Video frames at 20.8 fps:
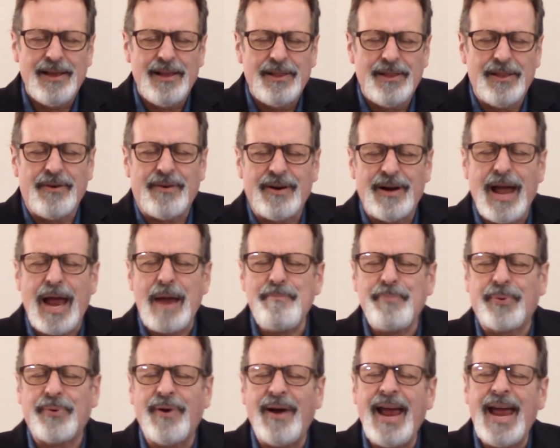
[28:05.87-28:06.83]
Lord, I
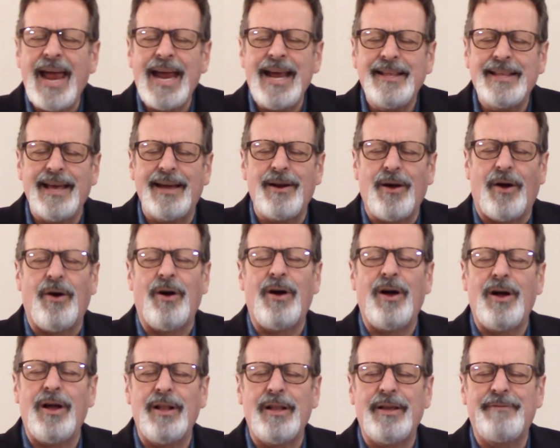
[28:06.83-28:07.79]
pray that
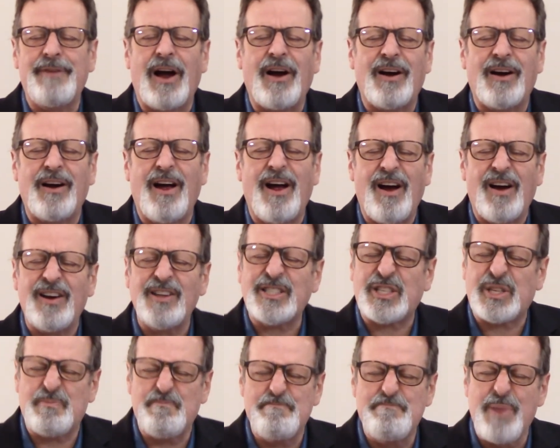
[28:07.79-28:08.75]
all of our
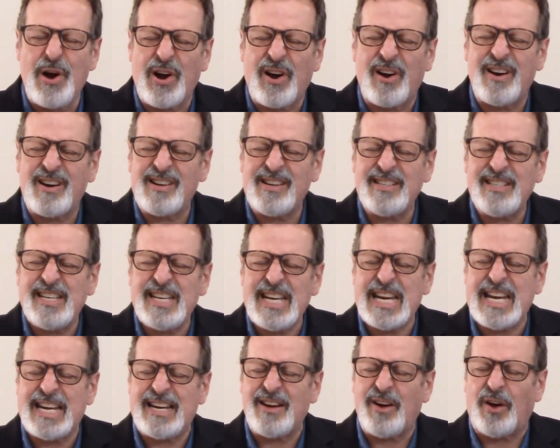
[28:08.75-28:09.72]
hearts burn
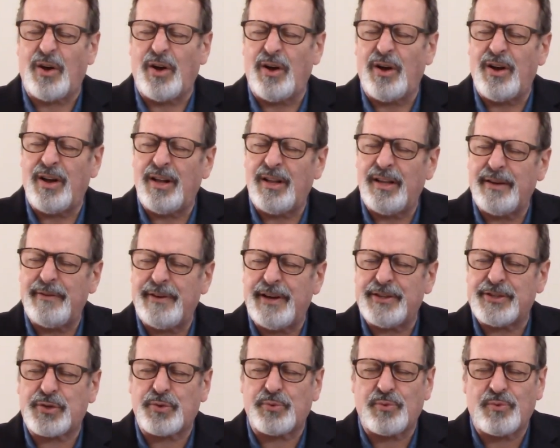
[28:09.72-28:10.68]
and all of
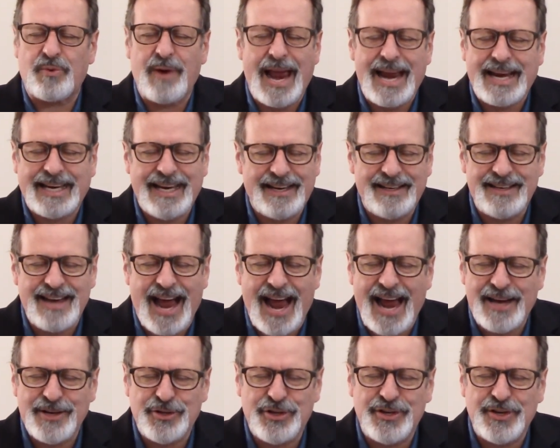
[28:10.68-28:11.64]
us
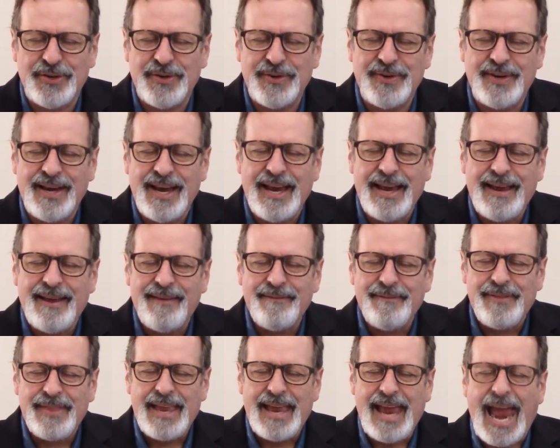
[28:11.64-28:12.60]
recognize you
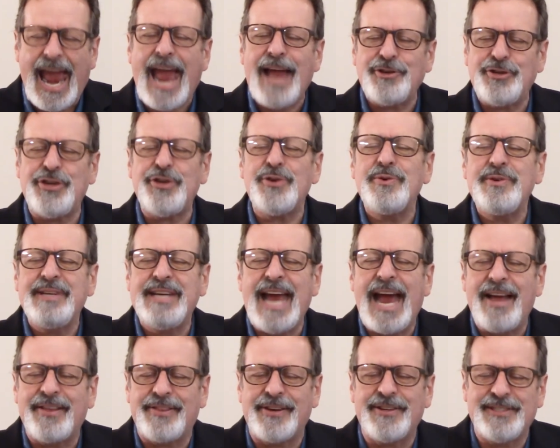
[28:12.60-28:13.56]
as you
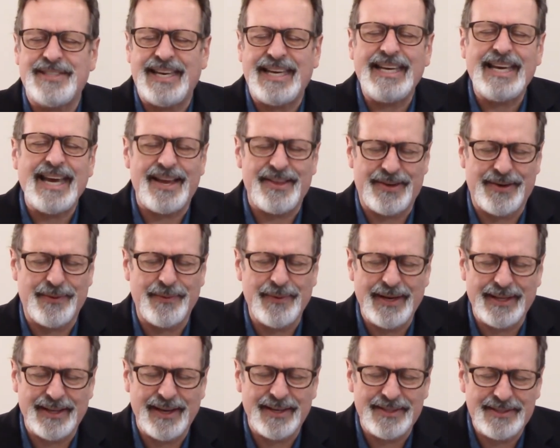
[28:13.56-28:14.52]
gather together
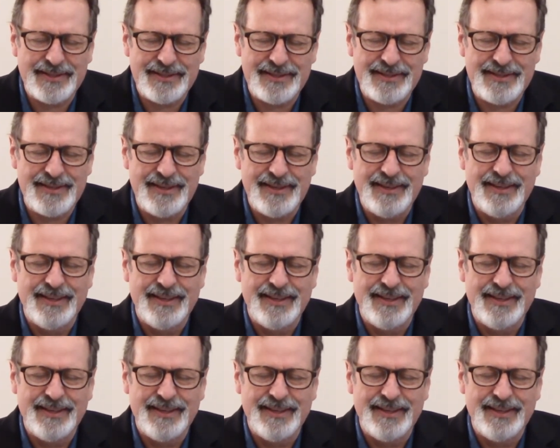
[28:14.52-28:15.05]
with us.